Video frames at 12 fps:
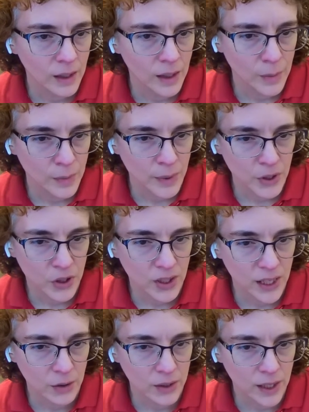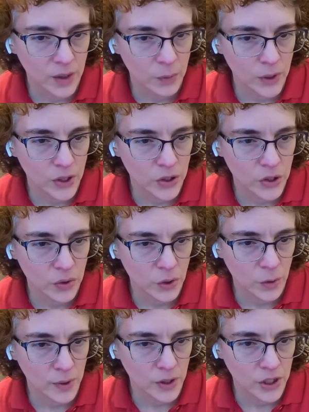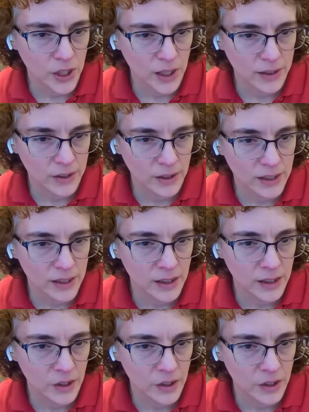Maybe you could outline what you do know about your childhood.